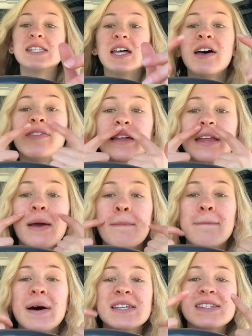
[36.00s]
still have that like
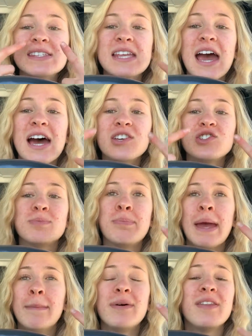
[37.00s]
mustache
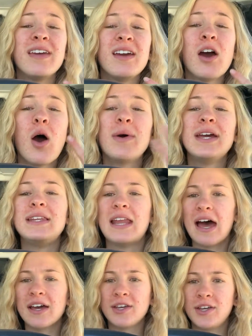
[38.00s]
pimple thing going,
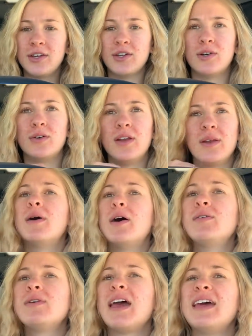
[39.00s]
not cute.
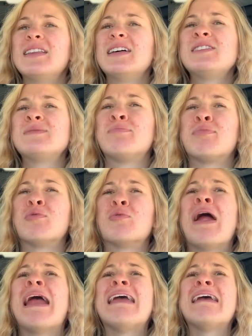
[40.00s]
Okay, let's
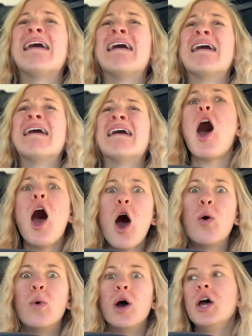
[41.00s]
break.
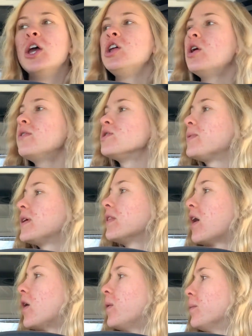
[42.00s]
Oh, you know what's weird
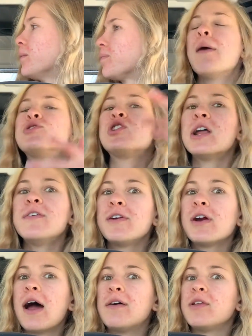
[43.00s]
though? I was trying to
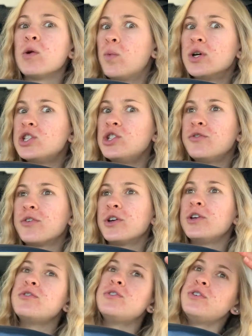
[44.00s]
figure out like what to do for
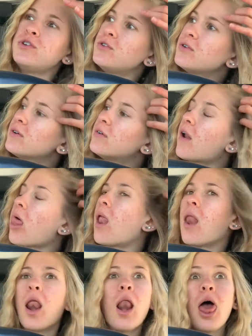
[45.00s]
you a
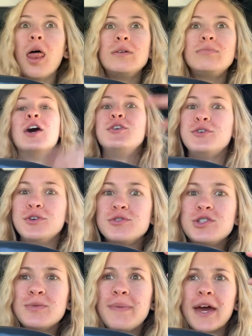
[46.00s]
new
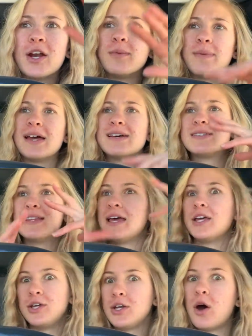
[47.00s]
YouTube banner, because
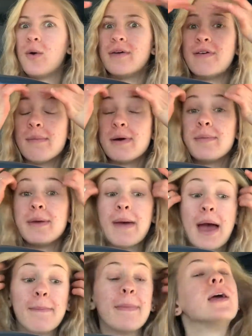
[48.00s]
like, you know, if I'm gonna be
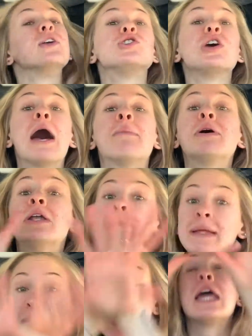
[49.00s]
back, bitch, I'm gonna
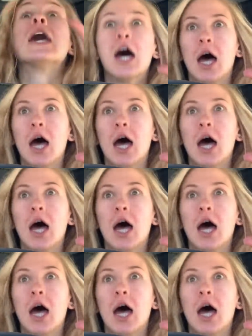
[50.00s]
be like